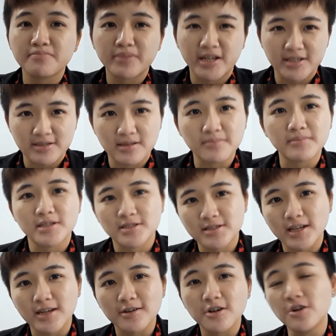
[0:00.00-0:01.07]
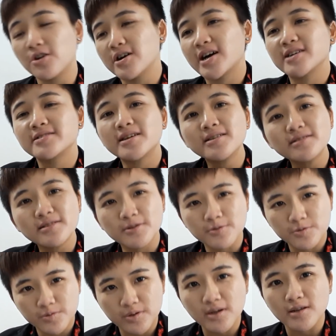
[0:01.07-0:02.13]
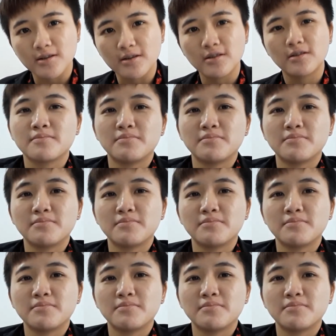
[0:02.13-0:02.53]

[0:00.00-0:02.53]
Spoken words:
pessimistic, or are they neutral?